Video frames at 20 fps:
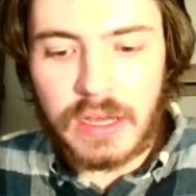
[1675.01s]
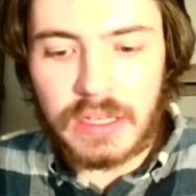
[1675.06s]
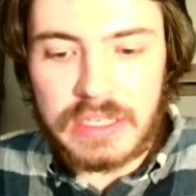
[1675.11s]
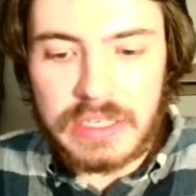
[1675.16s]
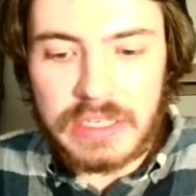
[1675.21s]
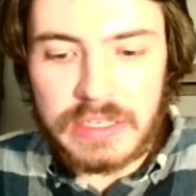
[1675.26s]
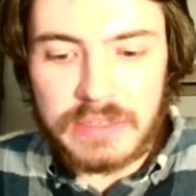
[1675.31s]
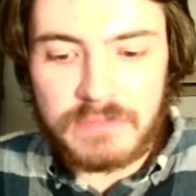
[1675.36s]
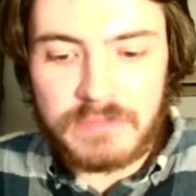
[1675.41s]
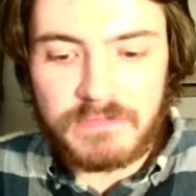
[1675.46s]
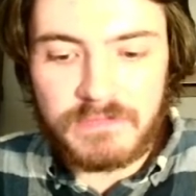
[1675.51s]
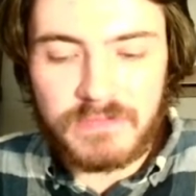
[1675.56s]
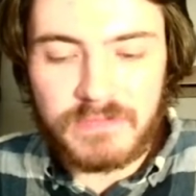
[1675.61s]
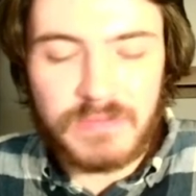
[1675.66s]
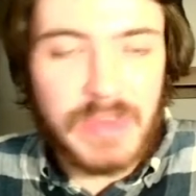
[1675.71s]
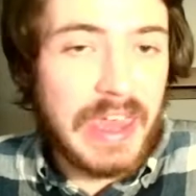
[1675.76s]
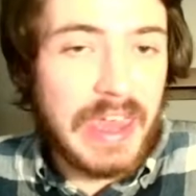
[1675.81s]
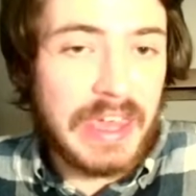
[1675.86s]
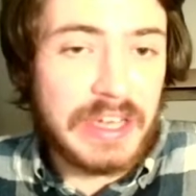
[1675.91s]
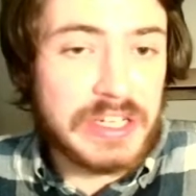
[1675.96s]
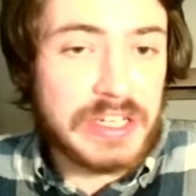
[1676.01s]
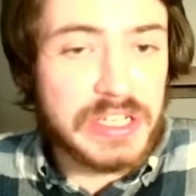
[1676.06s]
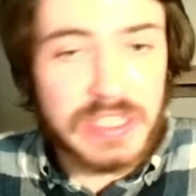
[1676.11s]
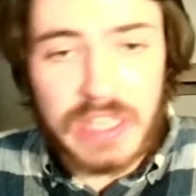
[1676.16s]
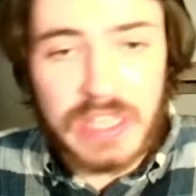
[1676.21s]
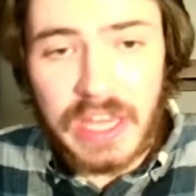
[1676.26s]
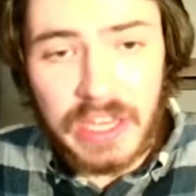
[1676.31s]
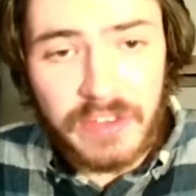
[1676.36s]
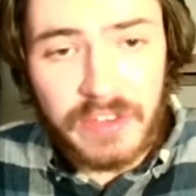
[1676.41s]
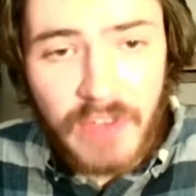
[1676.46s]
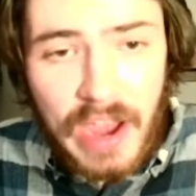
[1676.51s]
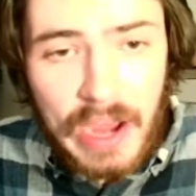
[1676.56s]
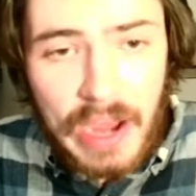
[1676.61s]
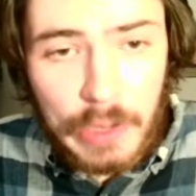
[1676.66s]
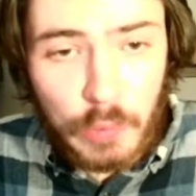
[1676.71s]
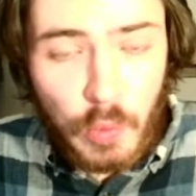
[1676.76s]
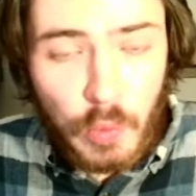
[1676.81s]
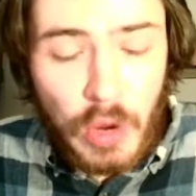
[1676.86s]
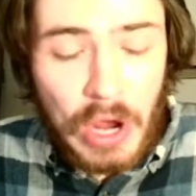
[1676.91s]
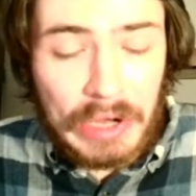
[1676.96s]
he ages like
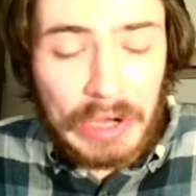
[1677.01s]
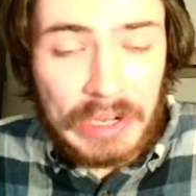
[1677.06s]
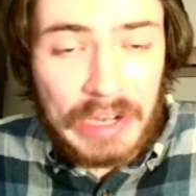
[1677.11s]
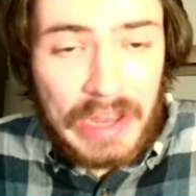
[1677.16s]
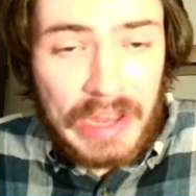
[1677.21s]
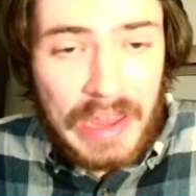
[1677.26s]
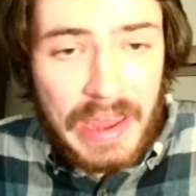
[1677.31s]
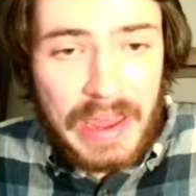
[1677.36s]
fine wine,